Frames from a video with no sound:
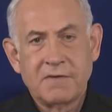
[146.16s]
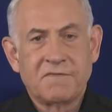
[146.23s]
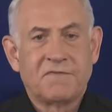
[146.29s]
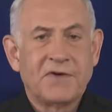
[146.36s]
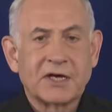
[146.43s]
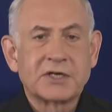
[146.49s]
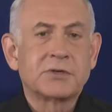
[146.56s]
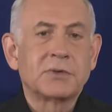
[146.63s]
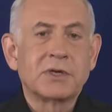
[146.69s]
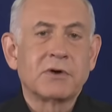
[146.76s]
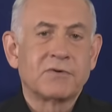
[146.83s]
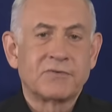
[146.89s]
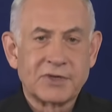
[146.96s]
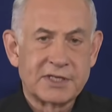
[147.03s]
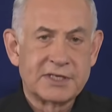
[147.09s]
Victory
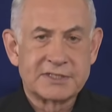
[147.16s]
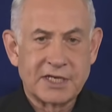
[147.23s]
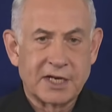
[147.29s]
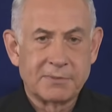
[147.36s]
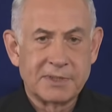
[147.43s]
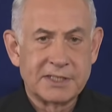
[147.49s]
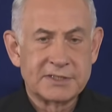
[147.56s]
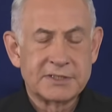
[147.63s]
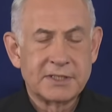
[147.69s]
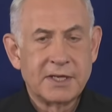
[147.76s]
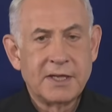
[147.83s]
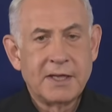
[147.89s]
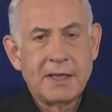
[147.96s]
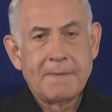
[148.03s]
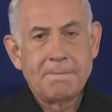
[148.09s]
over these enemies
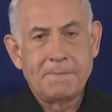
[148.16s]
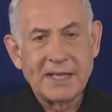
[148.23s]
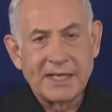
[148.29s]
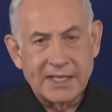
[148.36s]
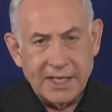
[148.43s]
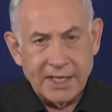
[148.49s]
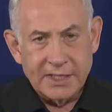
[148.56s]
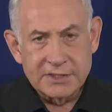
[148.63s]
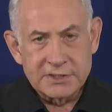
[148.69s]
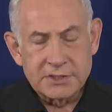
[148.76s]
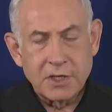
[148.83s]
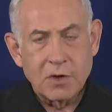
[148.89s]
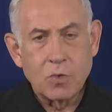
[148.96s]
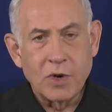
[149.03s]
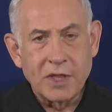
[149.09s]

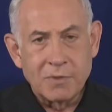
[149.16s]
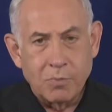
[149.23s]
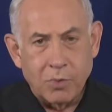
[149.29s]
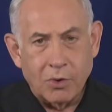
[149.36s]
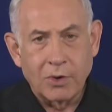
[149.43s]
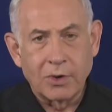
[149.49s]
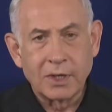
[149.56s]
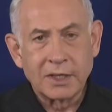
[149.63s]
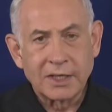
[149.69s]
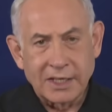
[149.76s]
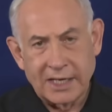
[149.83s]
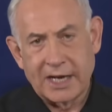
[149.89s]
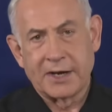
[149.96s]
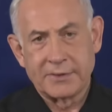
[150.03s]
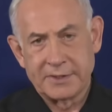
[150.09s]
begins with moral
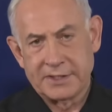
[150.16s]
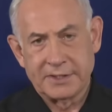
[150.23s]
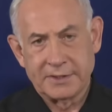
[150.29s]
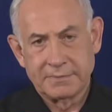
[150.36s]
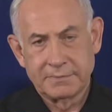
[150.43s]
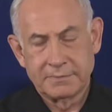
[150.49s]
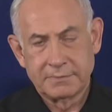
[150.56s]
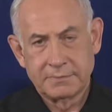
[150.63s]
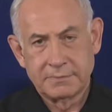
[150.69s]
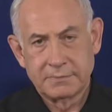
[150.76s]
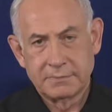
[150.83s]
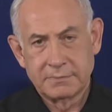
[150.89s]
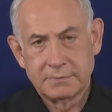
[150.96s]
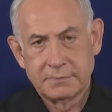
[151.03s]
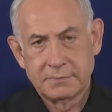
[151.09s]
clarity.
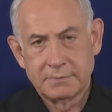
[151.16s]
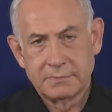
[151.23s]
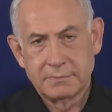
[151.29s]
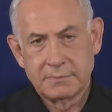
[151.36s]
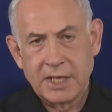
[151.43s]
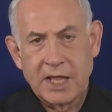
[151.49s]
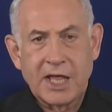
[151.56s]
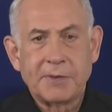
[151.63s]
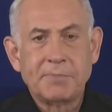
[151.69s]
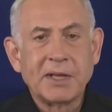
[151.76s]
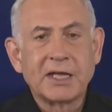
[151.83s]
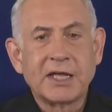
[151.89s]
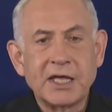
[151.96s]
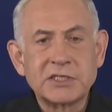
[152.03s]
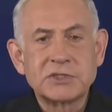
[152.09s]
It
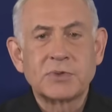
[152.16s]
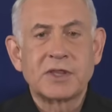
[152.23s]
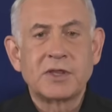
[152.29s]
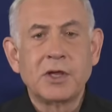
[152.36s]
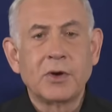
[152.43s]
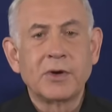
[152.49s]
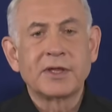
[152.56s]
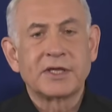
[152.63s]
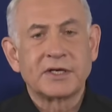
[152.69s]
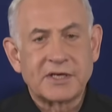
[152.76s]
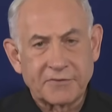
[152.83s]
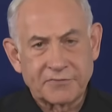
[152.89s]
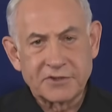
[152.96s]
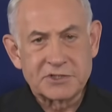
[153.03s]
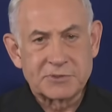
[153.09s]
begins with knowing the
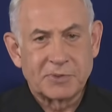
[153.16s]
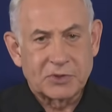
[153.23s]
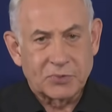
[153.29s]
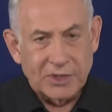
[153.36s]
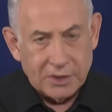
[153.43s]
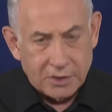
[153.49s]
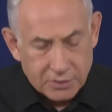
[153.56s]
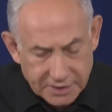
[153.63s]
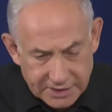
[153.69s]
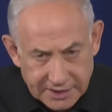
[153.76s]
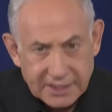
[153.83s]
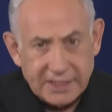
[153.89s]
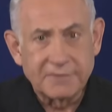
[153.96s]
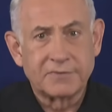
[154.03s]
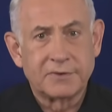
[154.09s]
difference between good
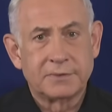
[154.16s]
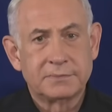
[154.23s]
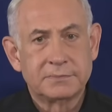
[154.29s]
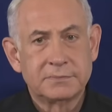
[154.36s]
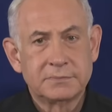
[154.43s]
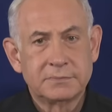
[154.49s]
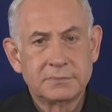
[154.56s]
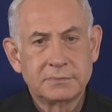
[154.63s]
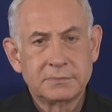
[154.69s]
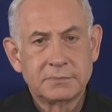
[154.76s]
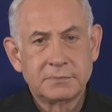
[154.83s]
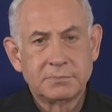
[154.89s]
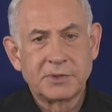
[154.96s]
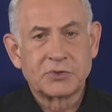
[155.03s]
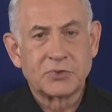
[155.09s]
and evil,
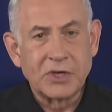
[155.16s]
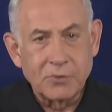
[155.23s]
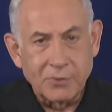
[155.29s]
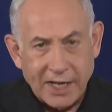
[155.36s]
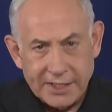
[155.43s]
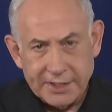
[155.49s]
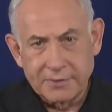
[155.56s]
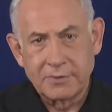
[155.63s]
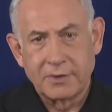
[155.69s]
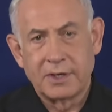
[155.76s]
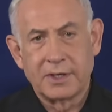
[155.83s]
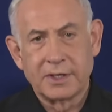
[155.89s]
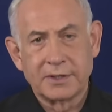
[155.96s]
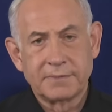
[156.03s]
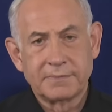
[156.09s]
between right and
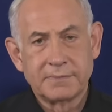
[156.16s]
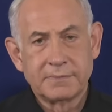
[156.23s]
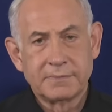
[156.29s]
wrong.